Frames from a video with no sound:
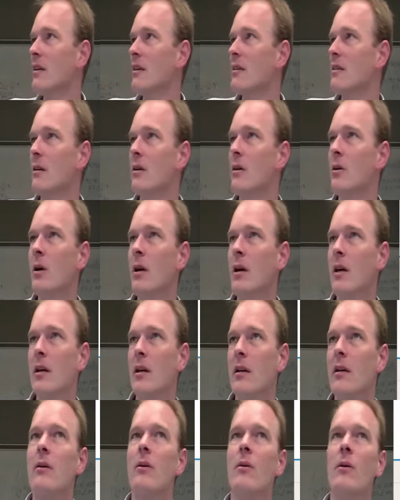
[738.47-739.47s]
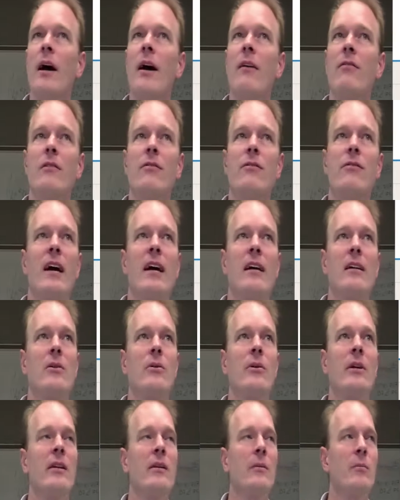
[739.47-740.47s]
So you don't have to
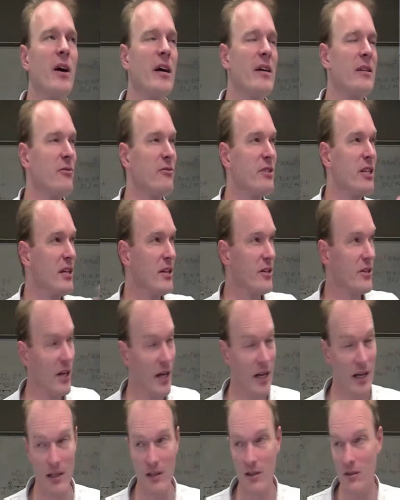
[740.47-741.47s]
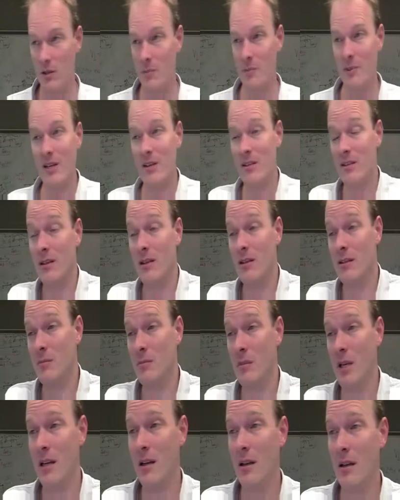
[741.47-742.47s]
factor in the price of tea in China just because it
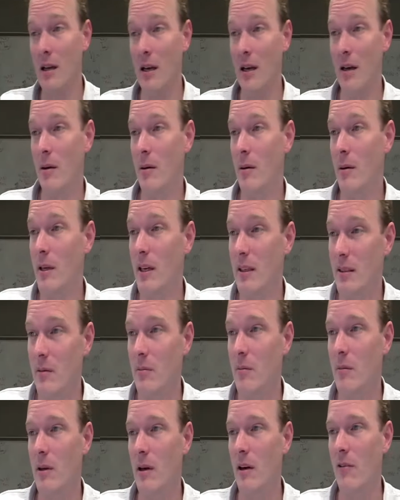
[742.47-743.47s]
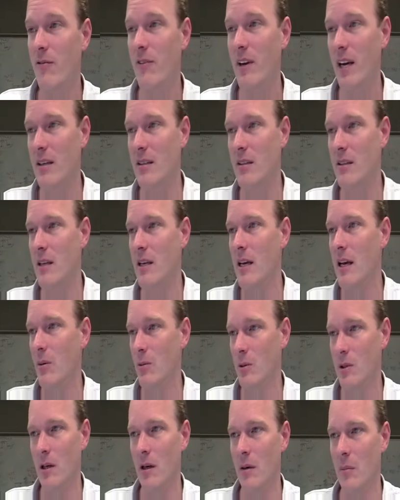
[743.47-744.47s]
doesn't affect the
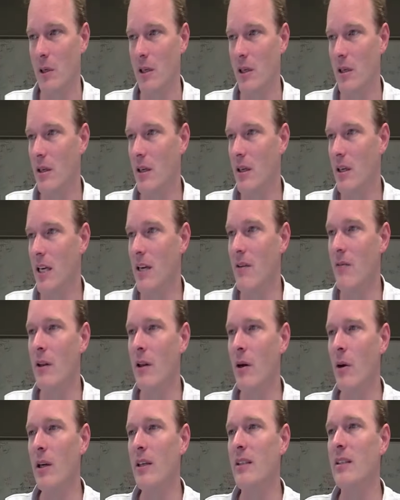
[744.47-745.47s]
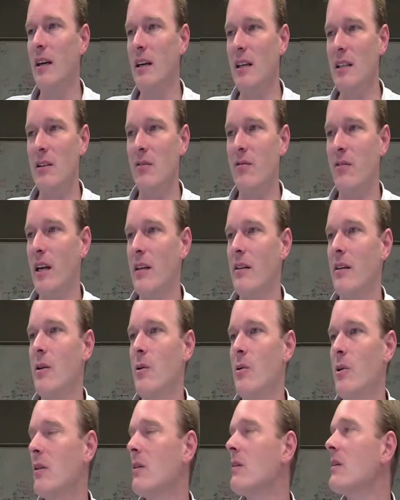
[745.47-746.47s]
outcome, even though it does affect the
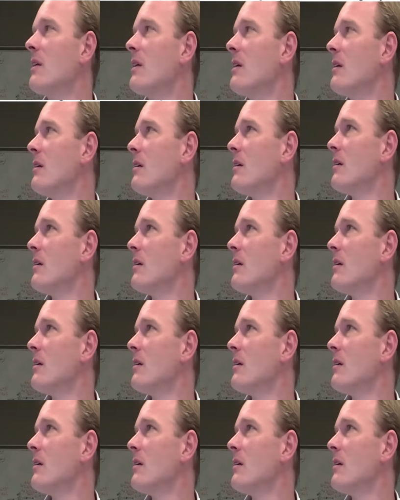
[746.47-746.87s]
utility.